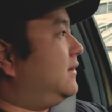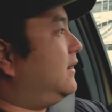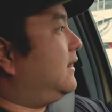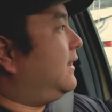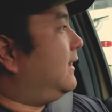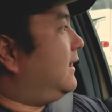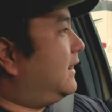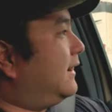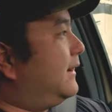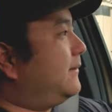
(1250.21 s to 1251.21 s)

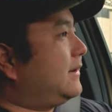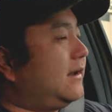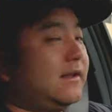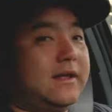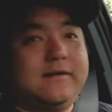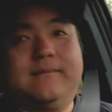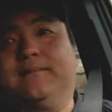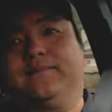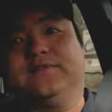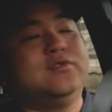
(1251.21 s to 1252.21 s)
without a lot
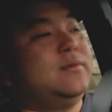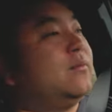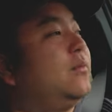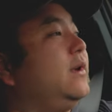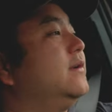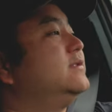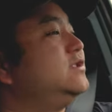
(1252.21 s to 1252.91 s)
of doing weird,